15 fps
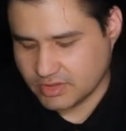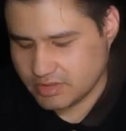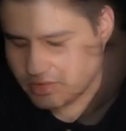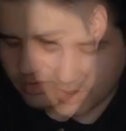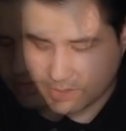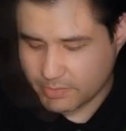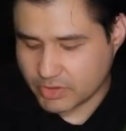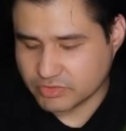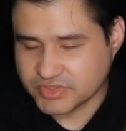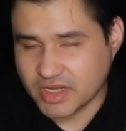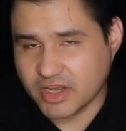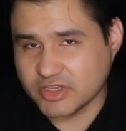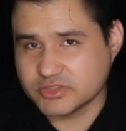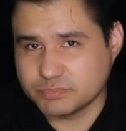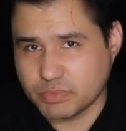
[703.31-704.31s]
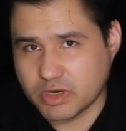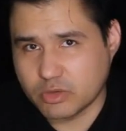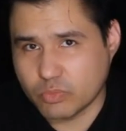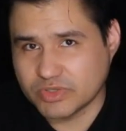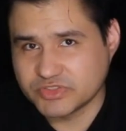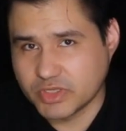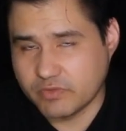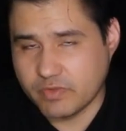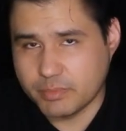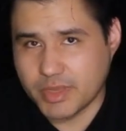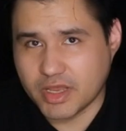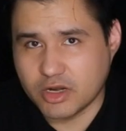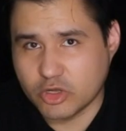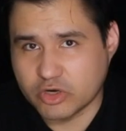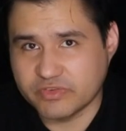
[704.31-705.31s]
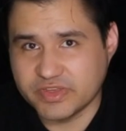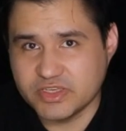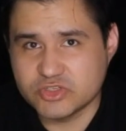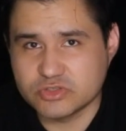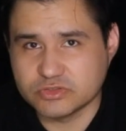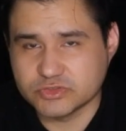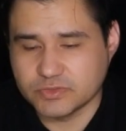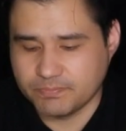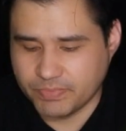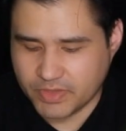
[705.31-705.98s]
Mainly because the last part was giving me a lot of issues